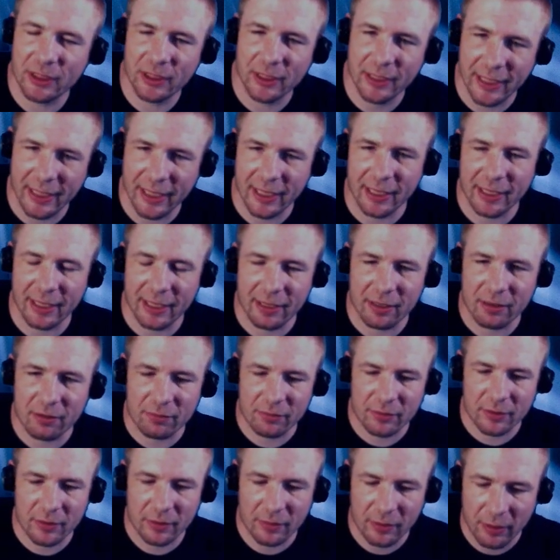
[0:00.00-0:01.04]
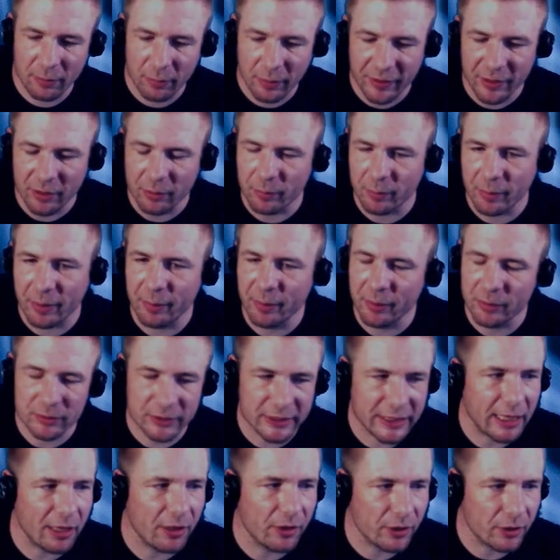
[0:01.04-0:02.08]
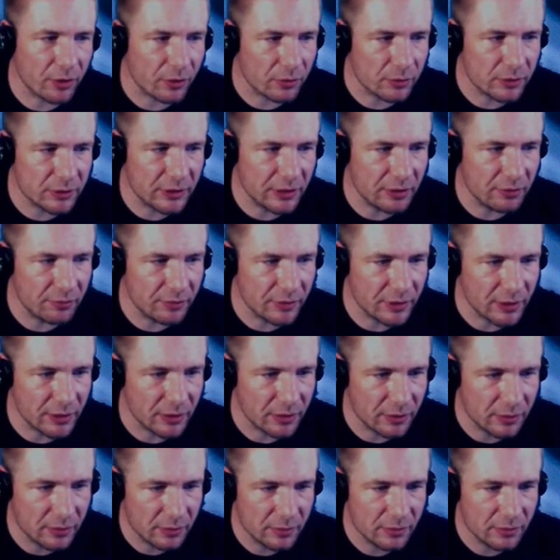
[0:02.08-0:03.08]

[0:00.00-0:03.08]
You can't have. I think maybe it was Cali Girl TV.